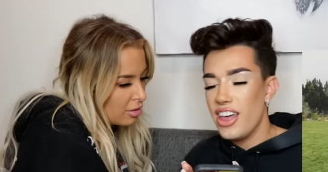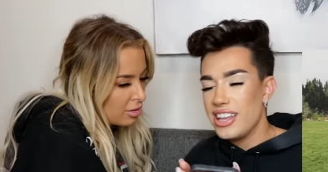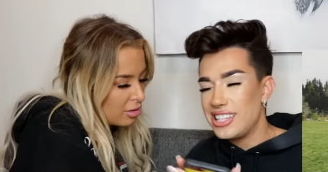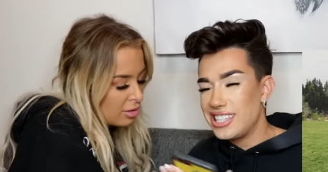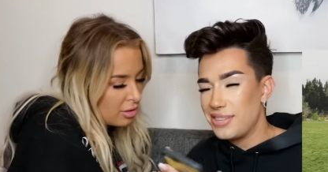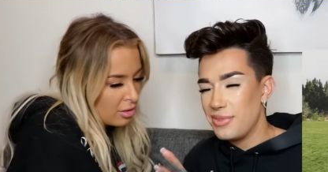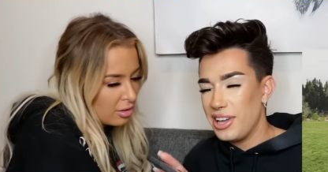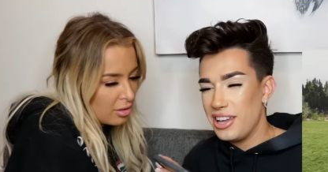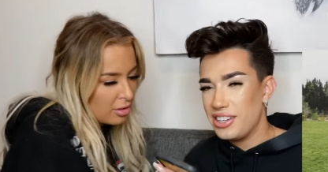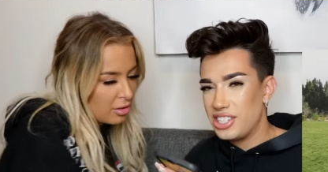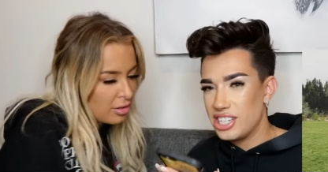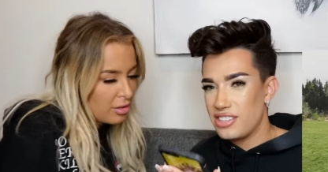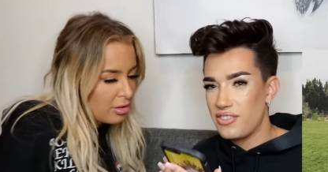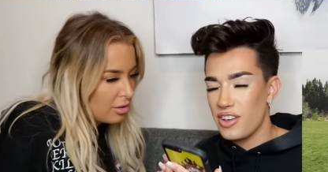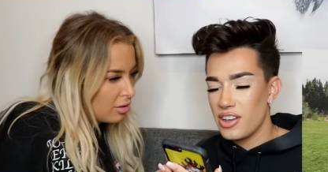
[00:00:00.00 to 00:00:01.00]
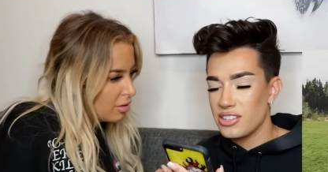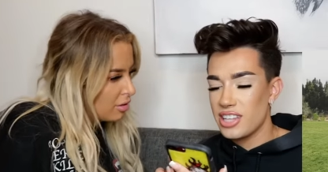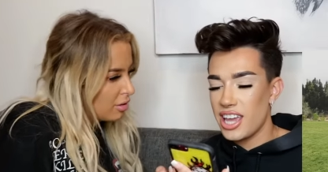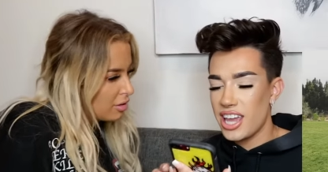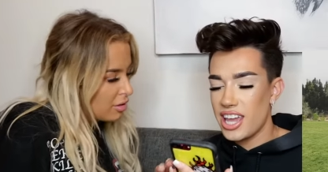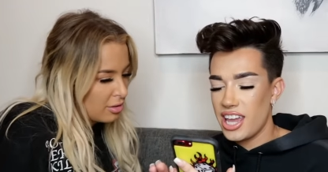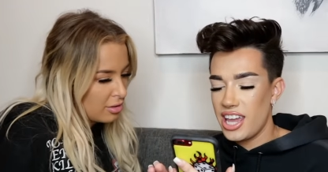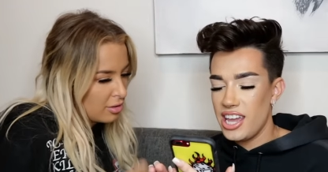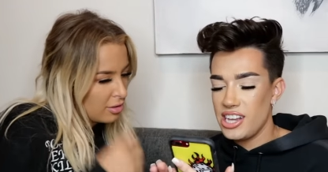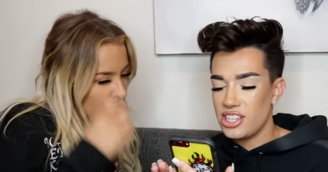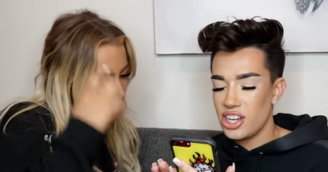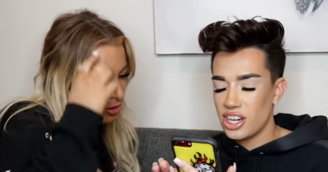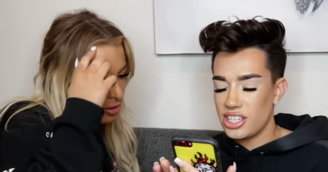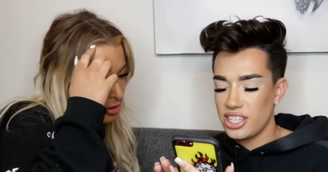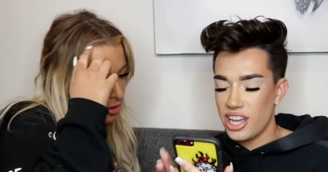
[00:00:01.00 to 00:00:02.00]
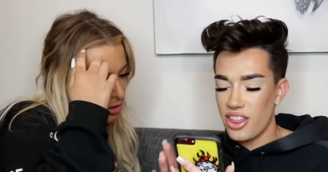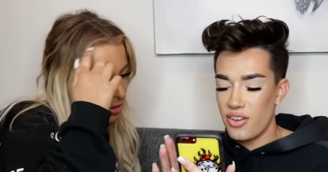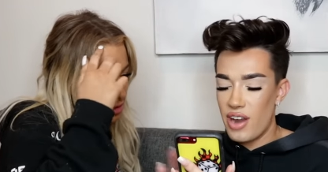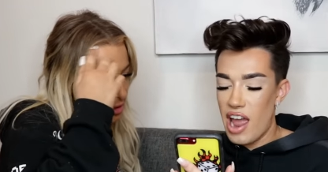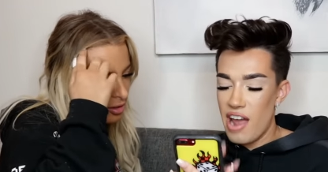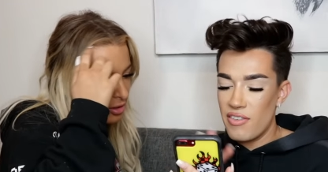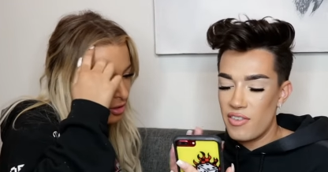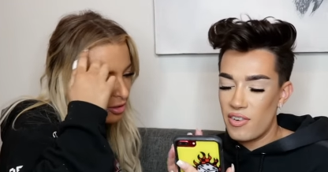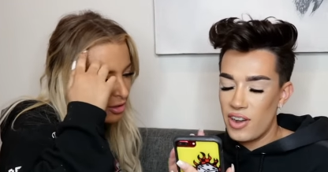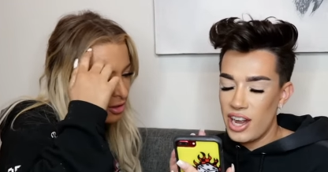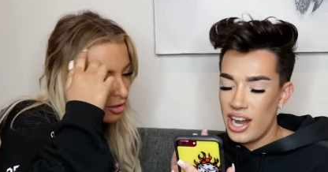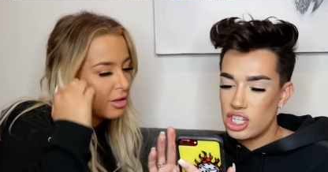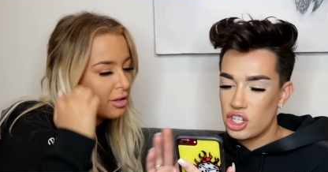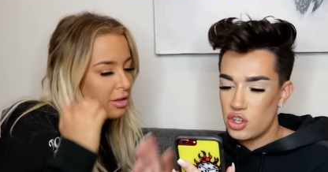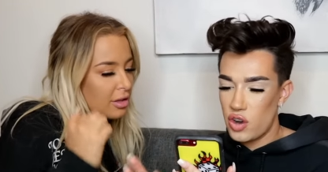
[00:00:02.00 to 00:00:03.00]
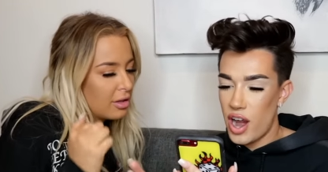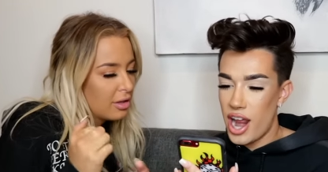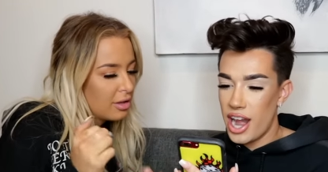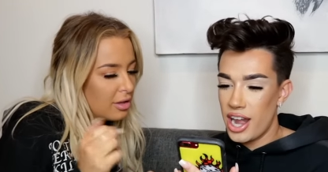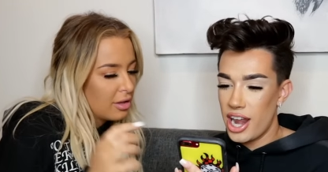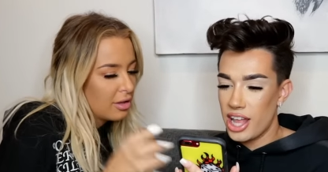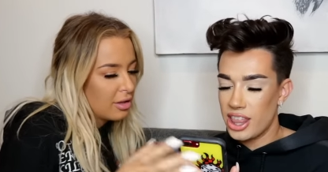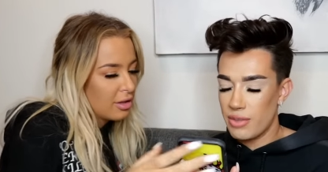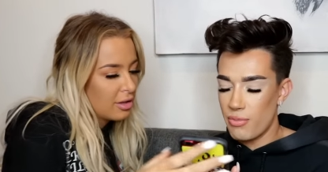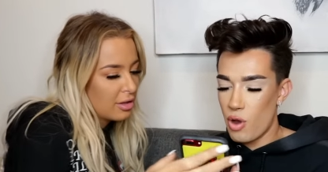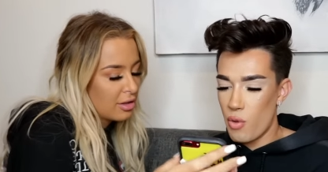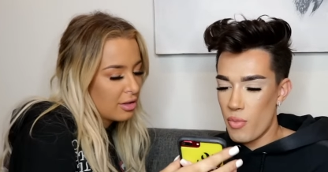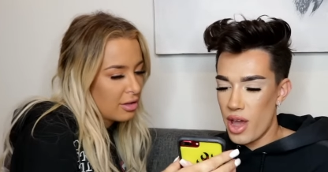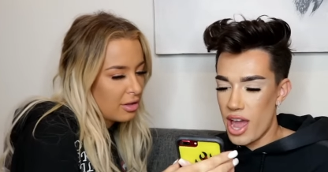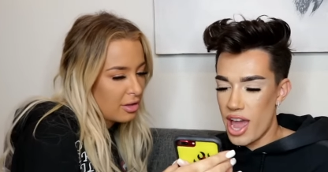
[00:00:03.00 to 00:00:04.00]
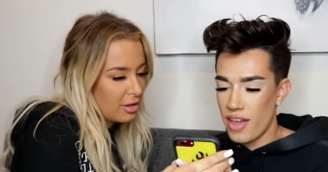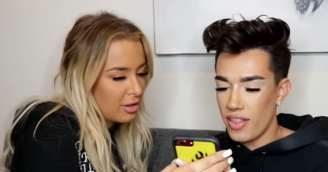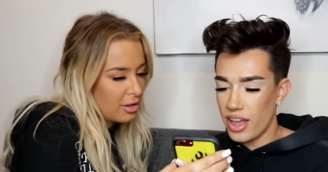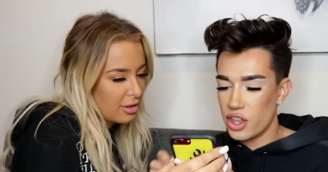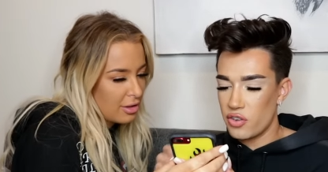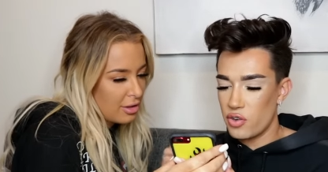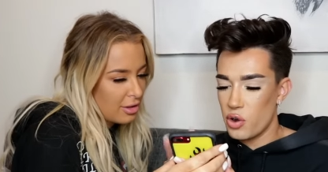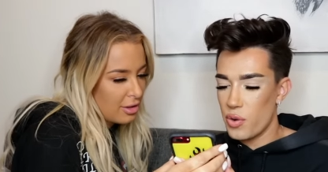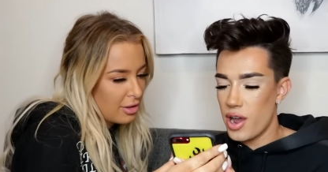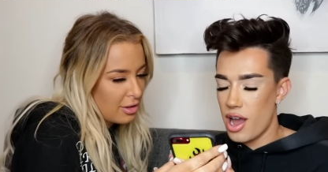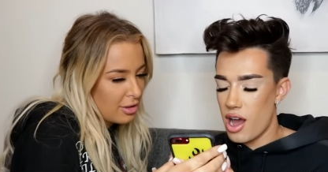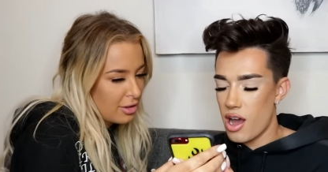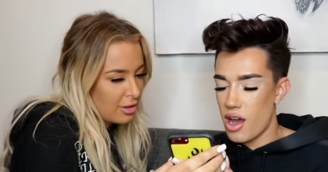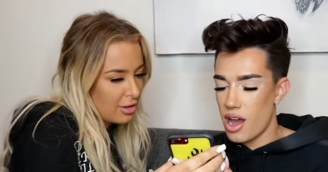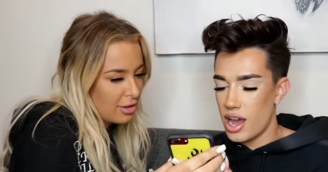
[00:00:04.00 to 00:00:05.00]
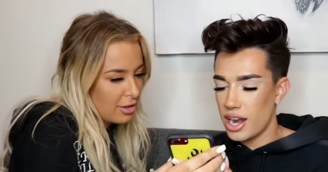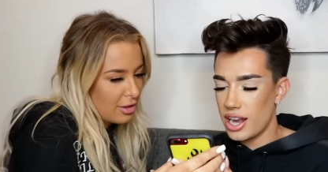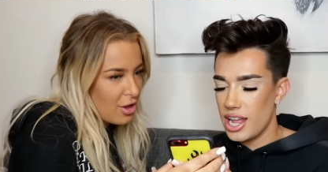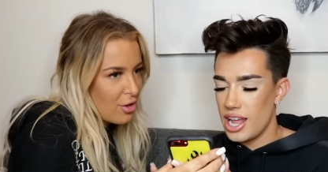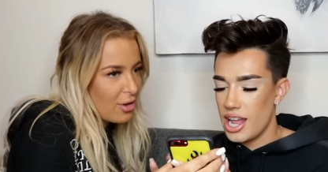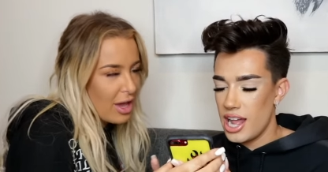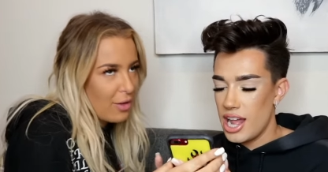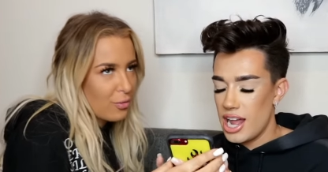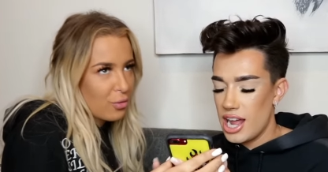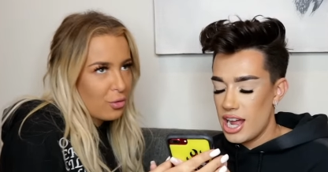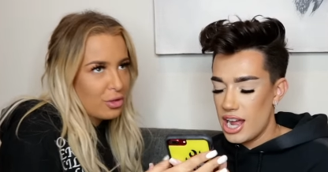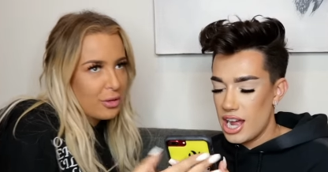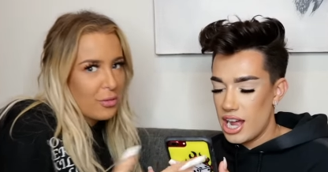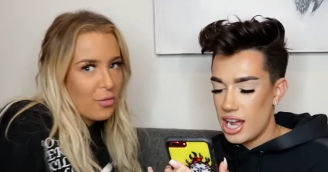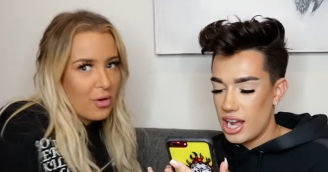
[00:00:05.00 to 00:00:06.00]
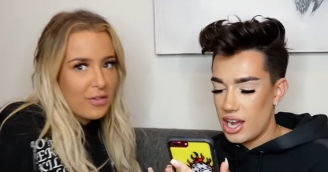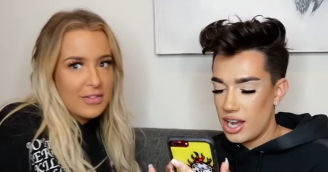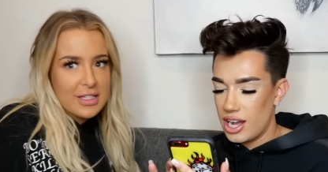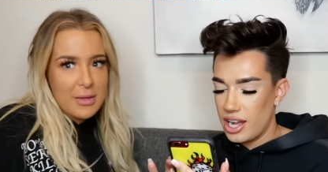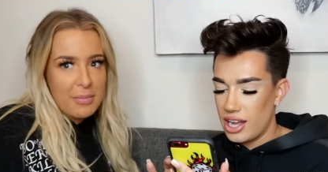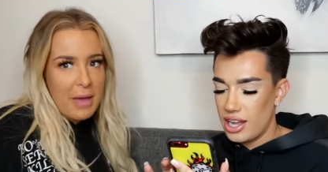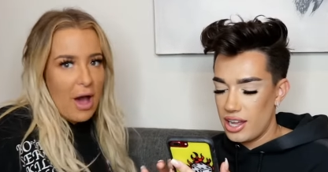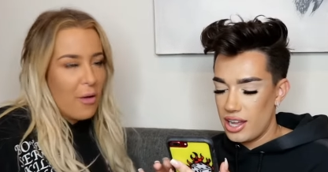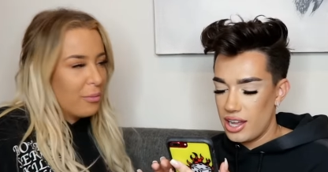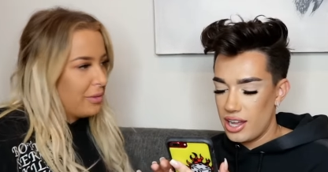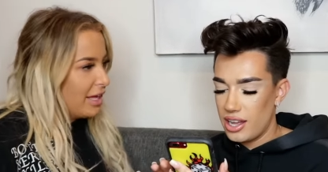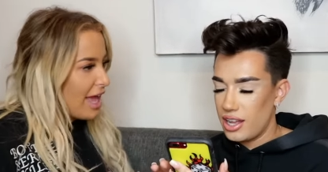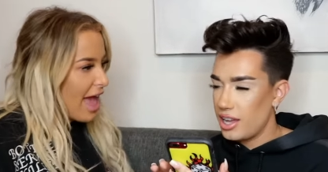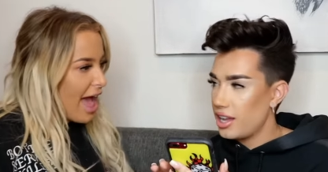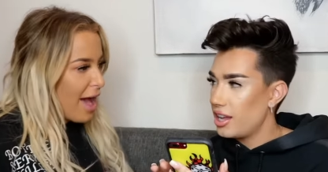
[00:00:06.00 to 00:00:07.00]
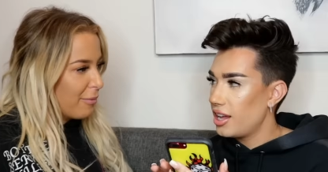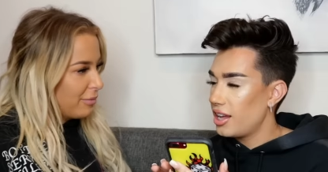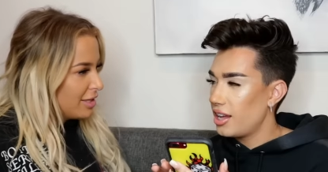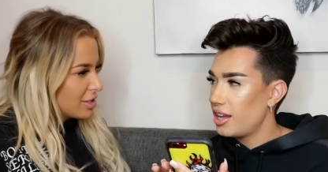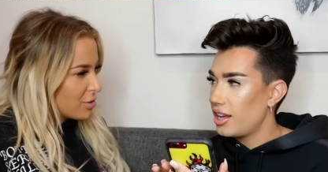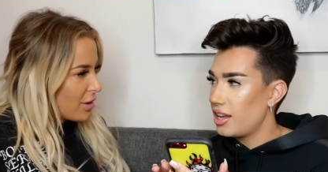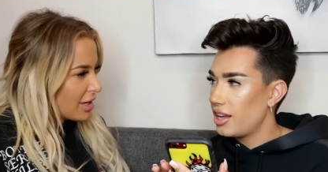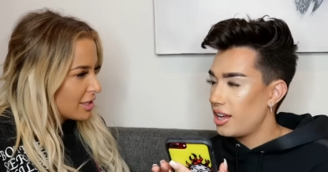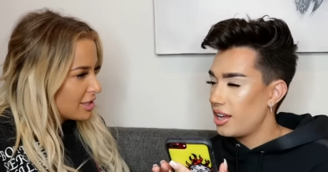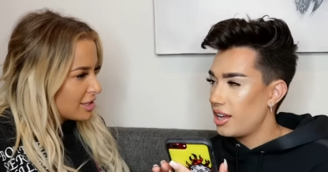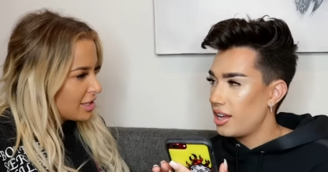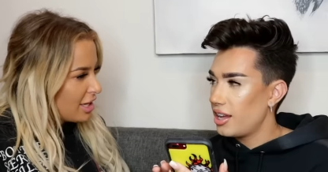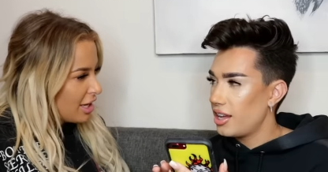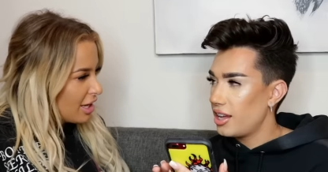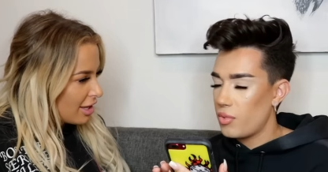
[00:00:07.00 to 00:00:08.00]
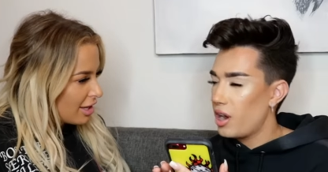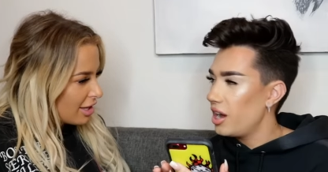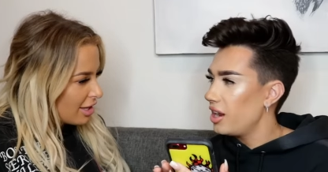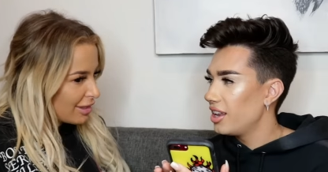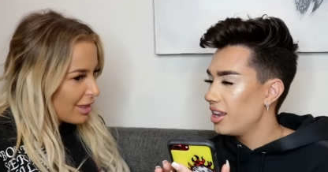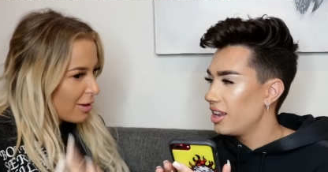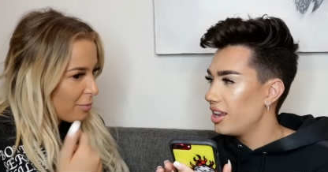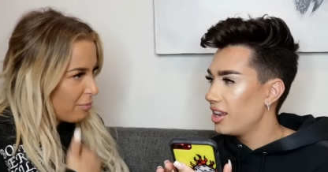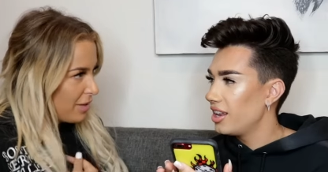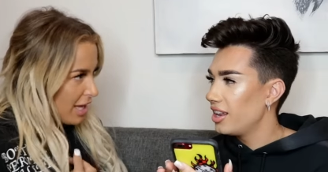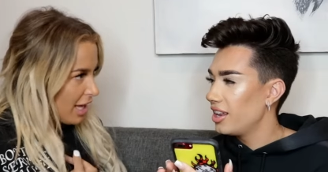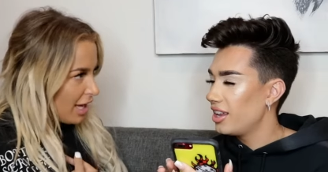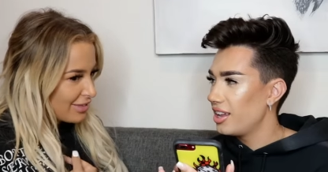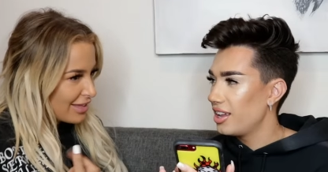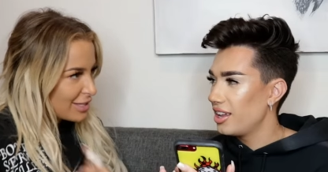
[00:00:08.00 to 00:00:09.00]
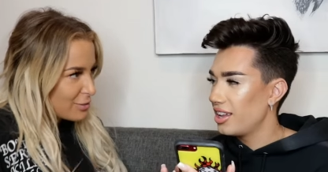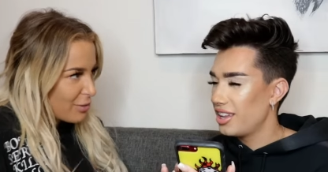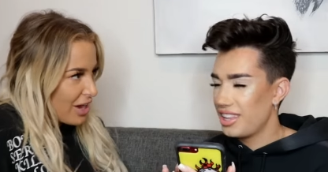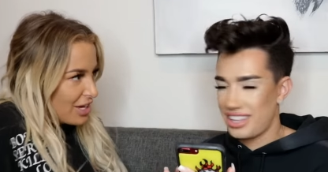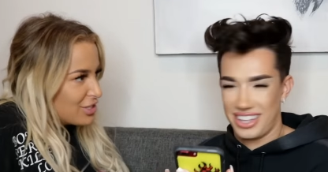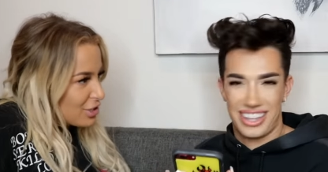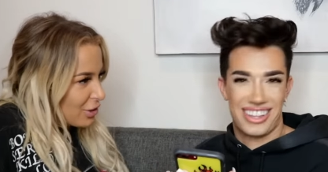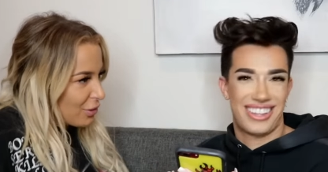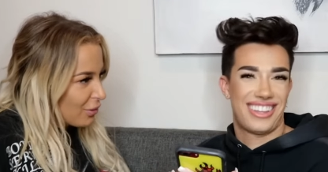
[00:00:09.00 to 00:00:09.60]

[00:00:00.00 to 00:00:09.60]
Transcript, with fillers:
Speaker 1: This to
Speaker 2: me just feels like he took together every trend at the moment and like threw it on.
Speaker 1: Okay, rule number one, if it's about me, at me so I can see it. What? Like me. That's what I do.